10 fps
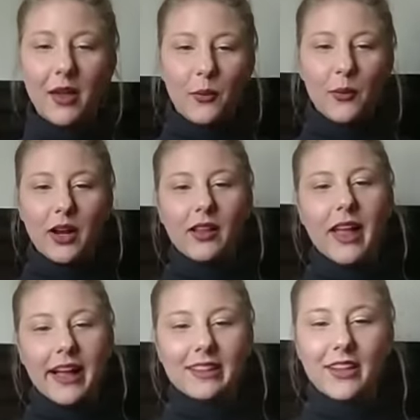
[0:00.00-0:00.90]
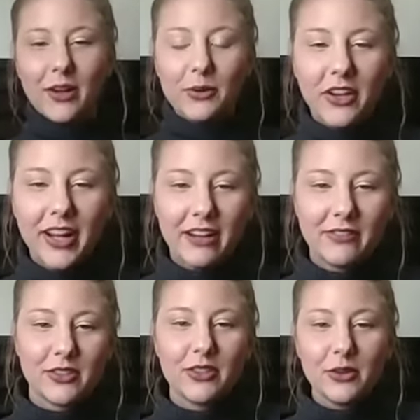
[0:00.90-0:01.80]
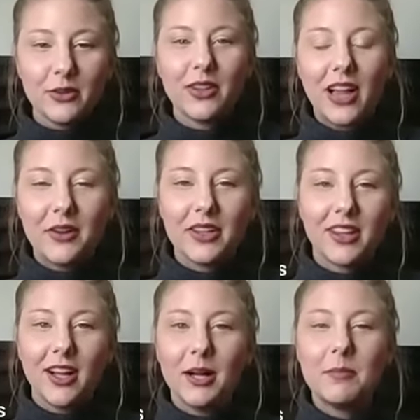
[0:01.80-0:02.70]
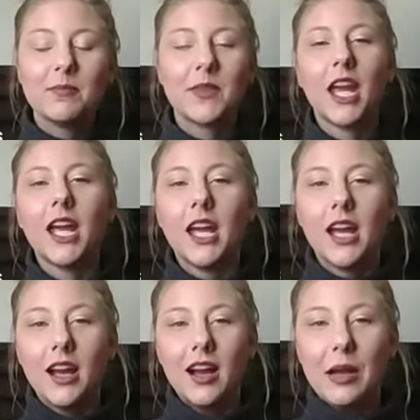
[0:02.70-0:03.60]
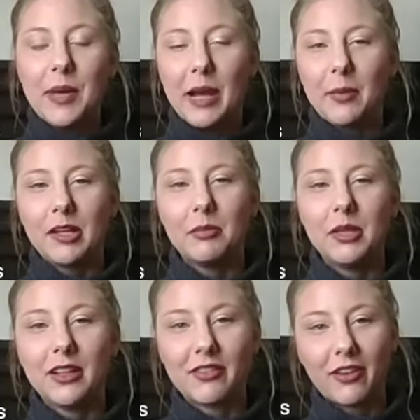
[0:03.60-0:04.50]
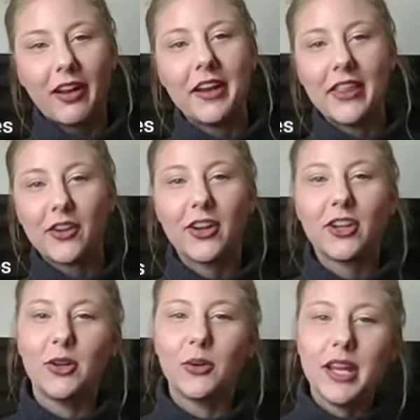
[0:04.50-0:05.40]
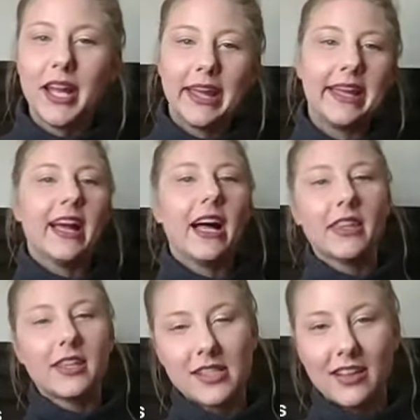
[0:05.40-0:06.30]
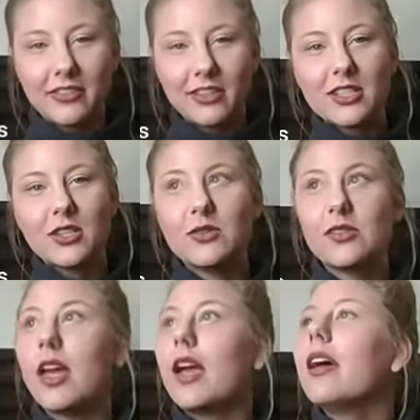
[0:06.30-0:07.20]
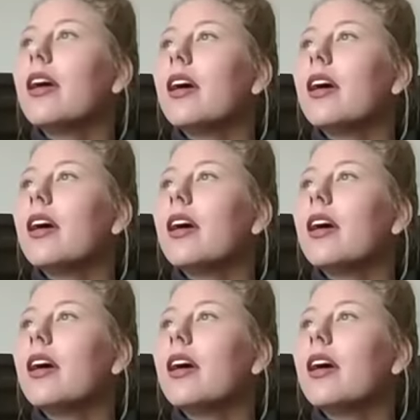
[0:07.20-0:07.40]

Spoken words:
Well, hello, good afternoon, Cloudy Club. Happy to be here for another Q&A on this lovely Tuesday.